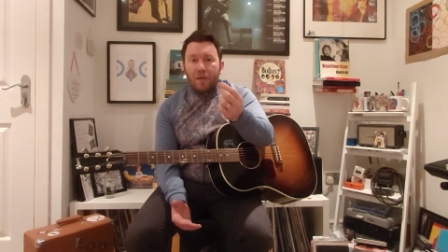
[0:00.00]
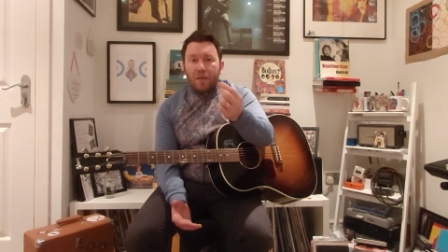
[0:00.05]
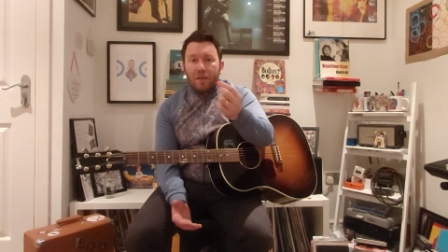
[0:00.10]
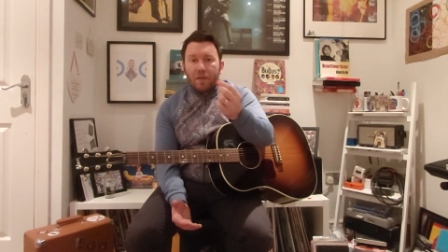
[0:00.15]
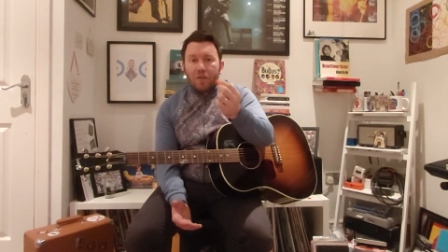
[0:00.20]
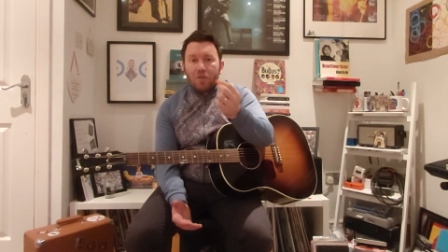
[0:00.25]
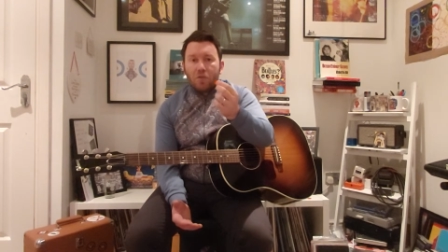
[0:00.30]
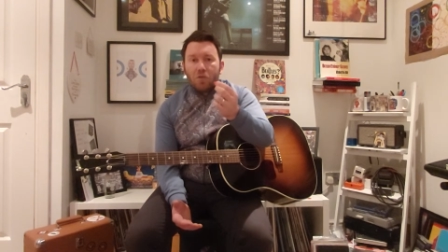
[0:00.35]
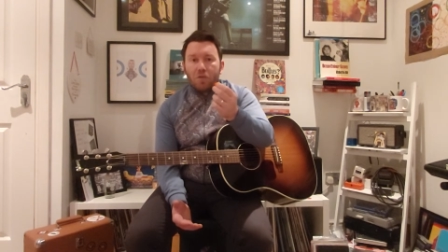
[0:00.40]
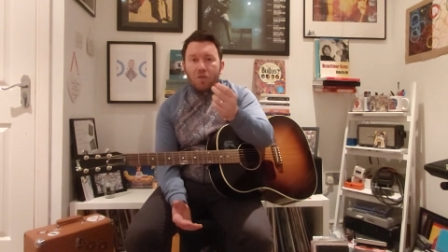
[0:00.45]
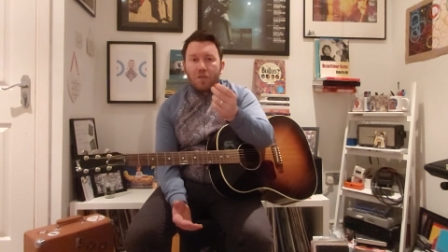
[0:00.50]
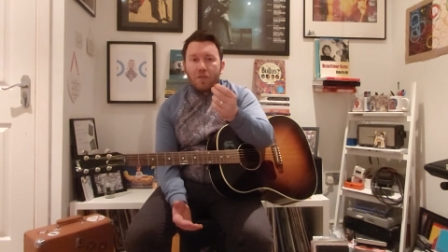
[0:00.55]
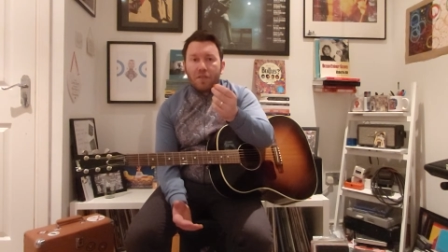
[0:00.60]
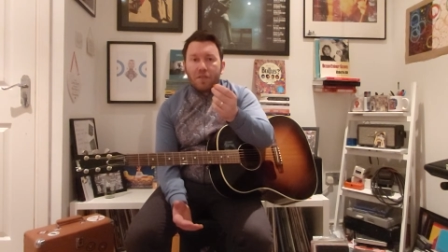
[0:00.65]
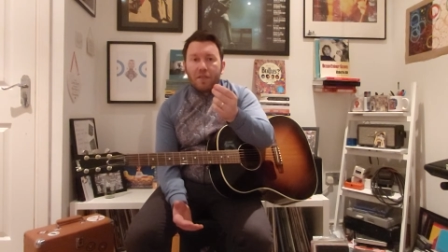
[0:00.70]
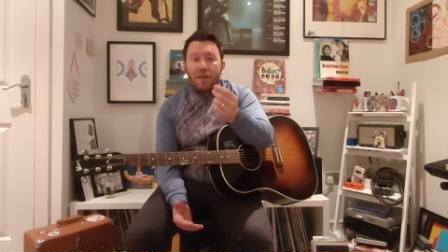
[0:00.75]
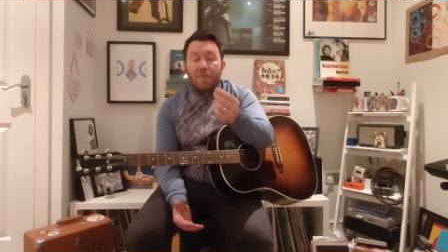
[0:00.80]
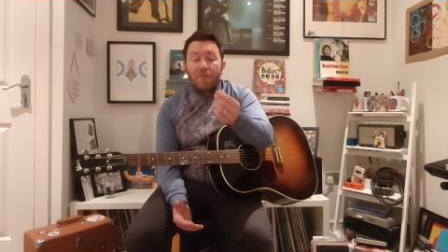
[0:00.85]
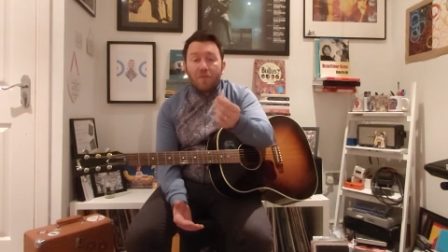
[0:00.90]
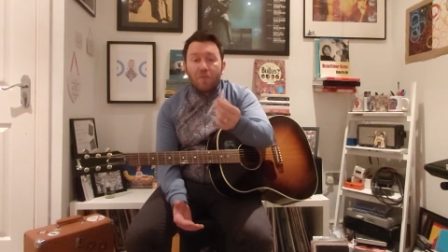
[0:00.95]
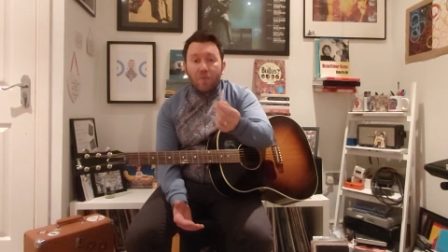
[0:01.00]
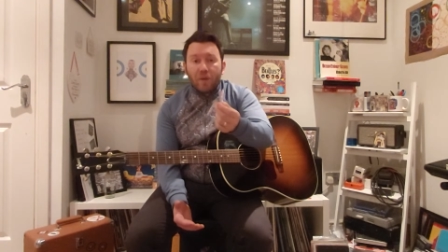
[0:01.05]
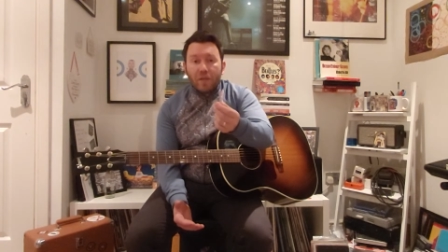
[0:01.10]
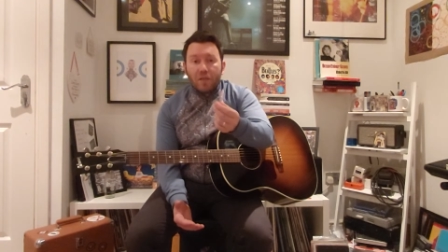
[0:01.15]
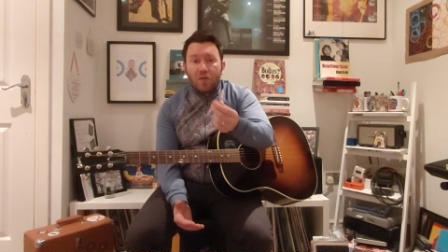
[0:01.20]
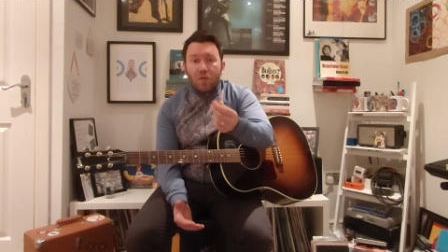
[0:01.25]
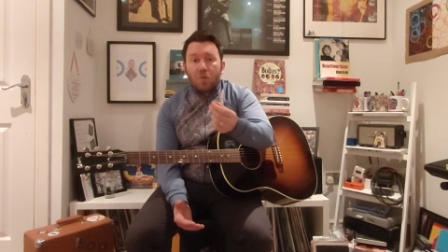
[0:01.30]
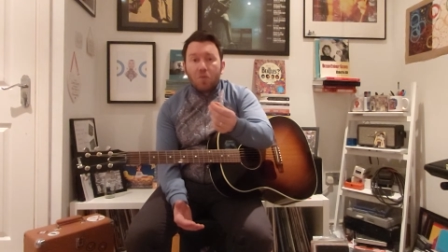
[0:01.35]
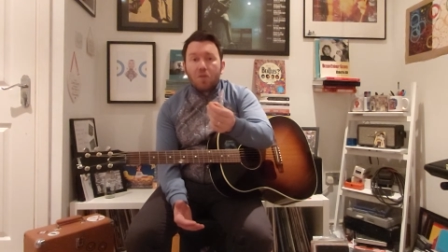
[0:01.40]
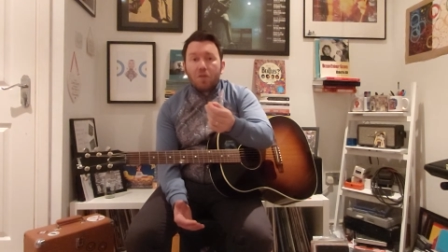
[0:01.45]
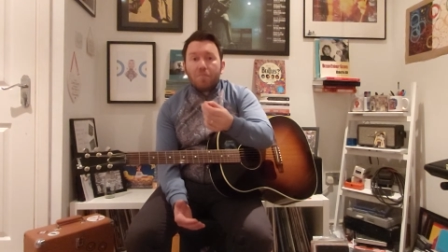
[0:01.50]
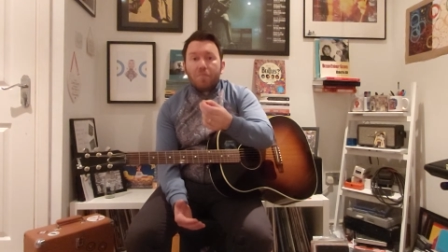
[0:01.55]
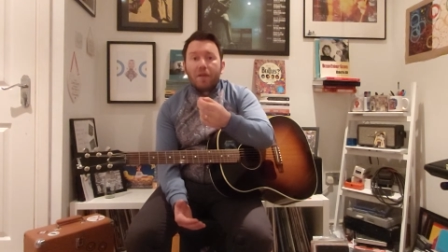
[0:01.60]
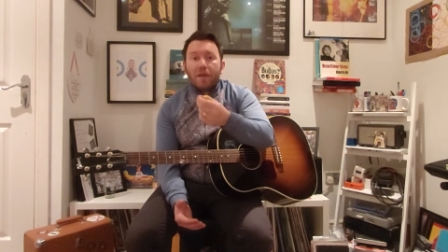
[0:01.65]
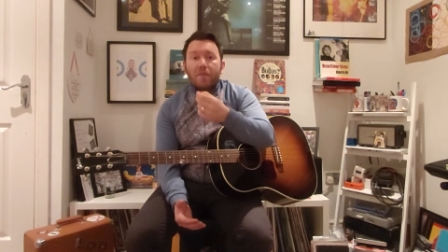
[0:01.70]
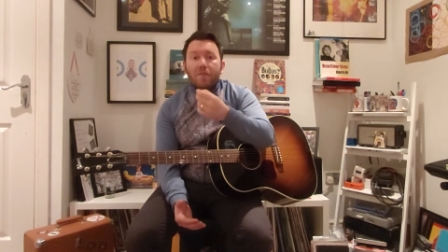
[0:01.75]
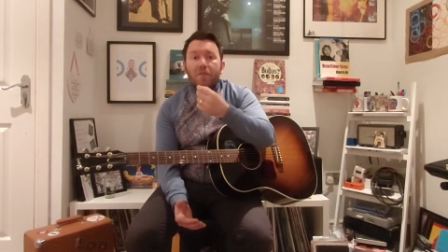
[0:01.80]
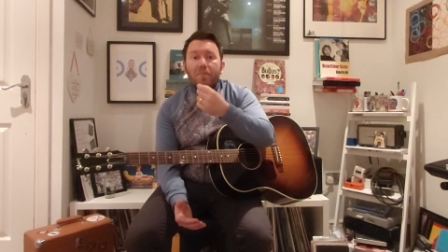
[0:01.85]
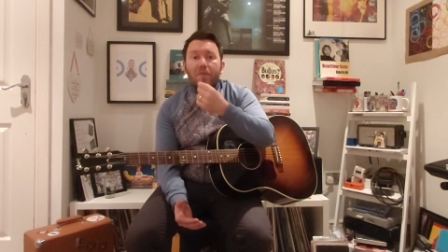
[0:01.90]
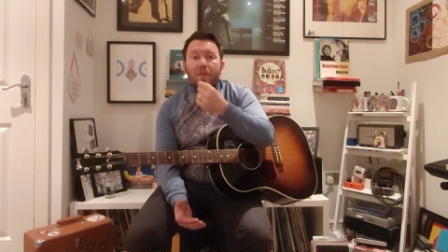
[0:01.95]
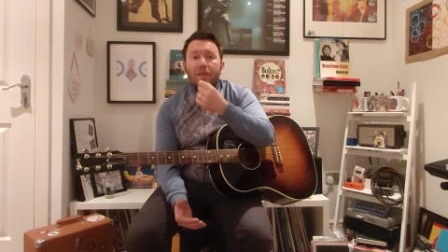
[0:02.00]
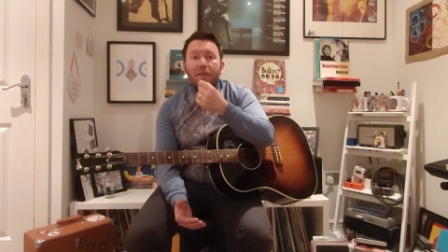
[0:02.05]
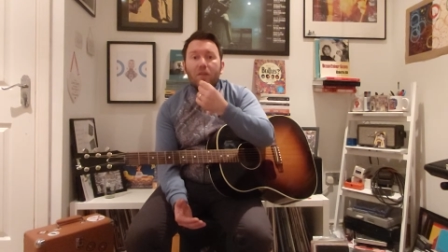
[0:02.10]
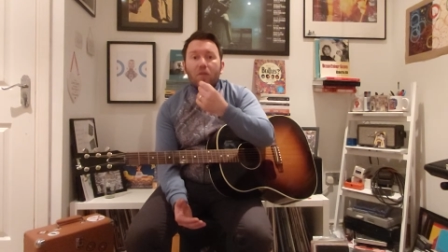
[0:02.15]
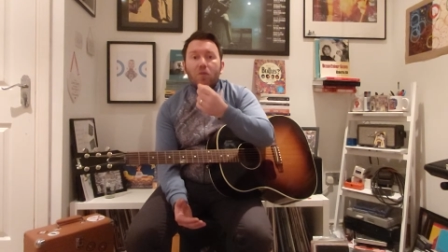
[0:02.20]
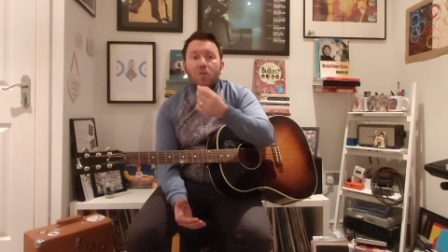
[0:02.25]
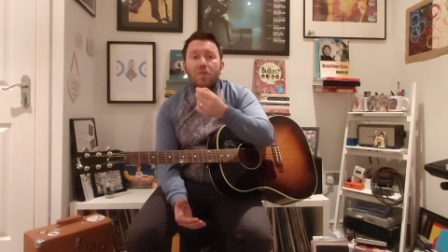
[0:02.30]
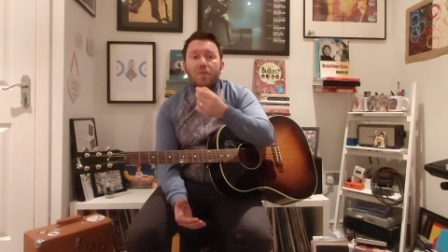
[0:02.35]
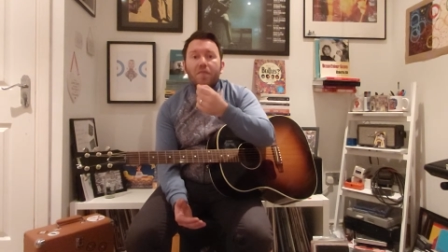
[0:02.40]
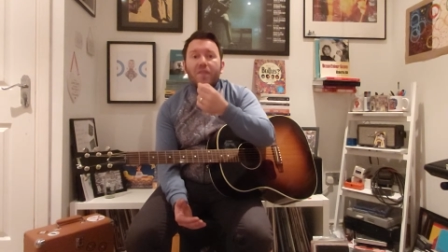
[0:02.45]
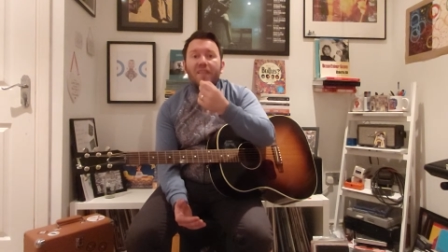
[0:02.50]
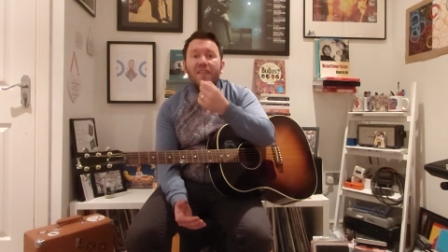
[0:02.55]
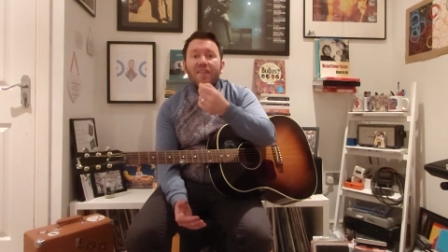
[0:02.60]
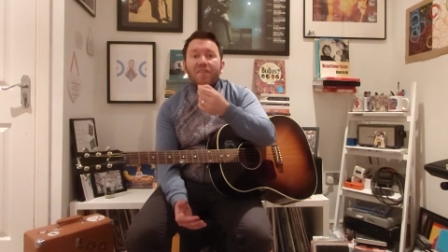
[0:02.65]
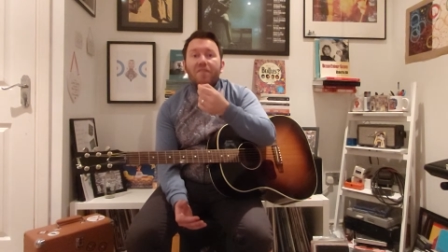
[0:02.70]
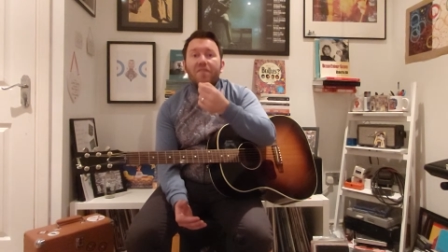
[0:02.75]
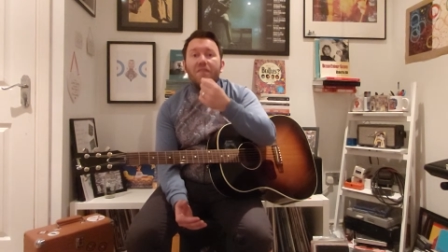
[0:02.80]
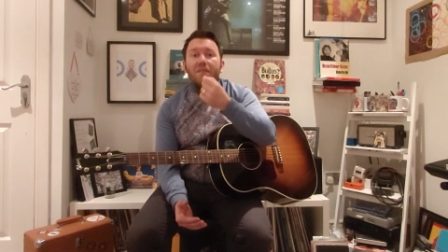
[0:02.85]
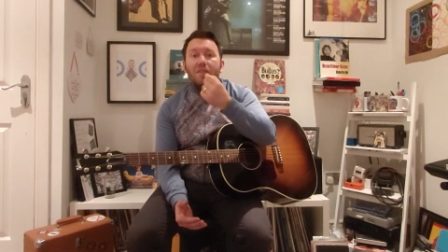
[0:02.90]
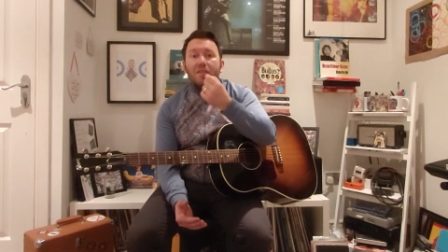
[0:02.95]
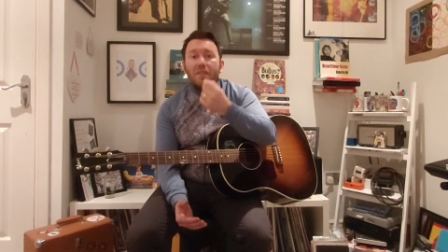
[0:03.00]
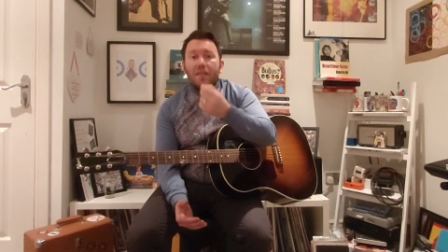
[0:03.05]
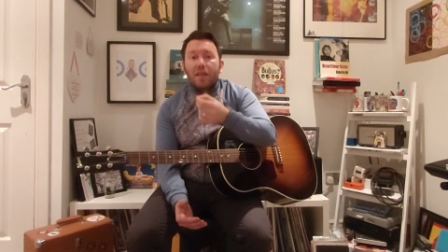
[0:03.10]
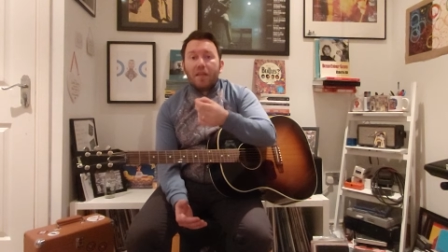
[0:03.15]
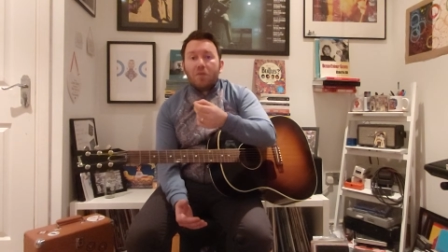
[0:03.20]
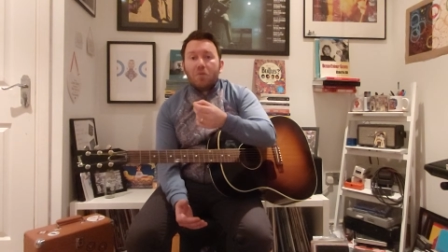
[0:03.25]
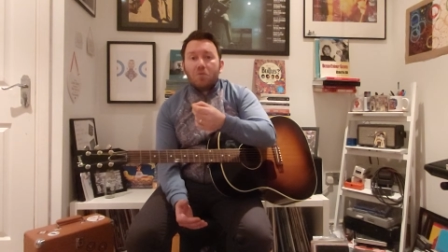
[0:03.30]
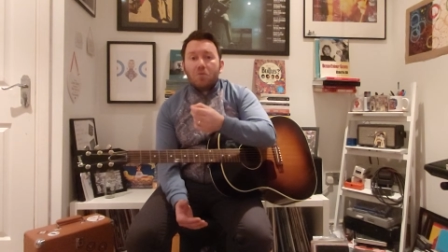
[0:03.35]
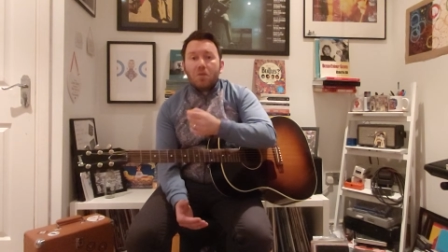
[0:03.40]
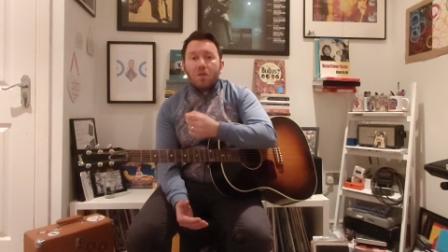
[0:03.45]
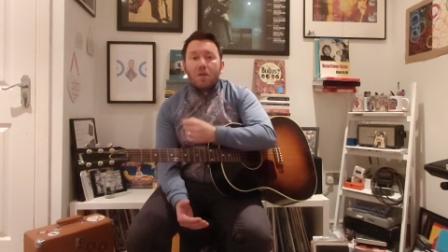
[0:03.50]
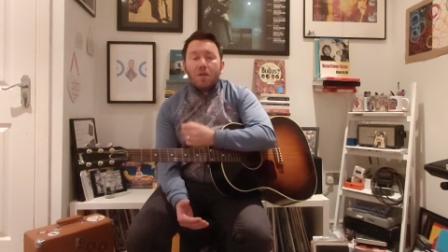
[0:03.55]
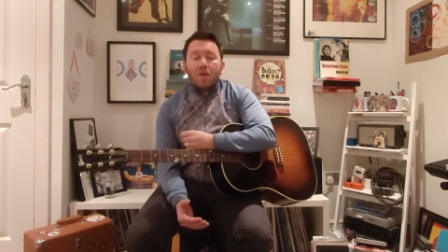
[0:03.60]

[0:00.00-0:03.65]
There's lots of different ways to hold your pick for playing lots of different styles,